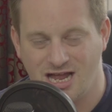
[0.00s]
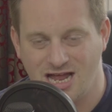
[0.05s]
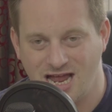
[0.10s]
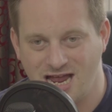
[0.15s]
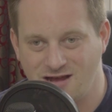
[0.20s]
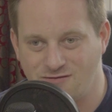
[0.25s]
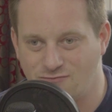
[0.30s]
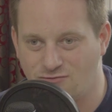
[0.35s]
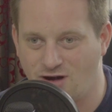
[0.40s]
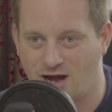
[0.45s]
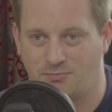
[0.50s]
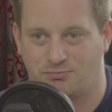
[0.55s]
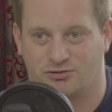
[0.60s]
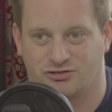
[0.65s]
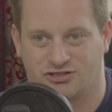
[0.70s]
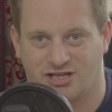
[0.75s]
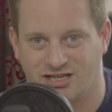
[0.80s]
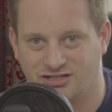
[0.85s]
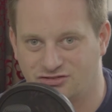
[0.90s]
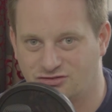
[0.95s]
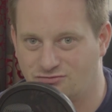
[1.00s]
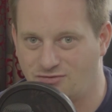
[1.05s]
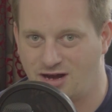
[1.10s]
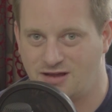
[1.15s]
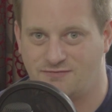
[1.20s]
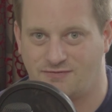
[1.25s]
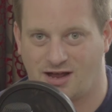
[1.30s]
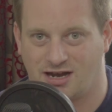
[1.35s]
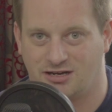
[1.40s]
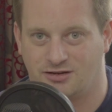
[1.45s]
It represents
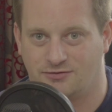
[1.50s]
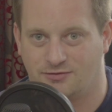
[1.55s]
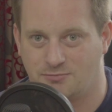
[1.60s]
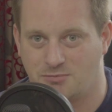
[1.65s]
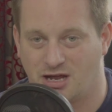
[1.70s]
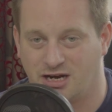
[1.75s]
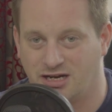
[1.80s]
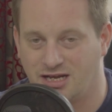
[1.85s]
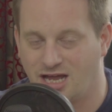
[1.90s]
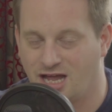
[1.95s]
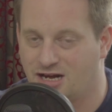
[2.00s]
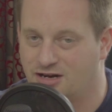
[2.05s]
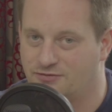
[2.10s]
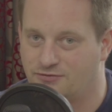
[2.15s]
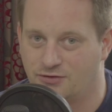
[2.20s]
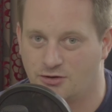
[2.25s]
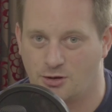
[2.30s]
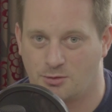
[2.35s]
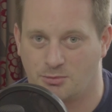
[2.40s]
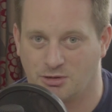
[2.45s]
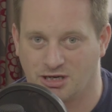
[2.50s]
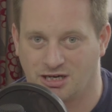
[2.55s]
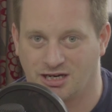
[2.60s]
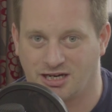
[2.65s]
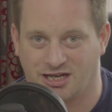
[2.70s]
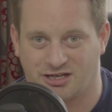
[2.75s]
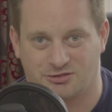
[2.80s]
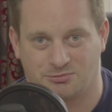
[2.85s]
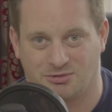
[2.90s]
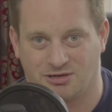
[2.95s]
great value for money and a phenomenal
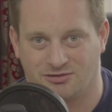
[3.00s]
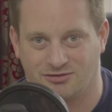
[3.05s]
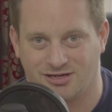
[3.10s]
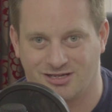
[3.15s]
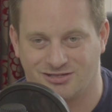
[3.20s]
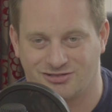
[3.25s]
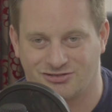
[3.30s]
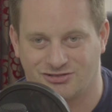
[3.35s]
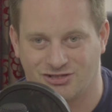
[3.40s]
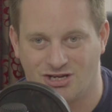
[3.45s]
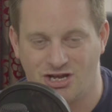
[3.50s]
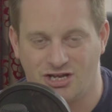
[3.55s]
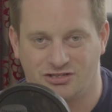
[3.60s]
experience.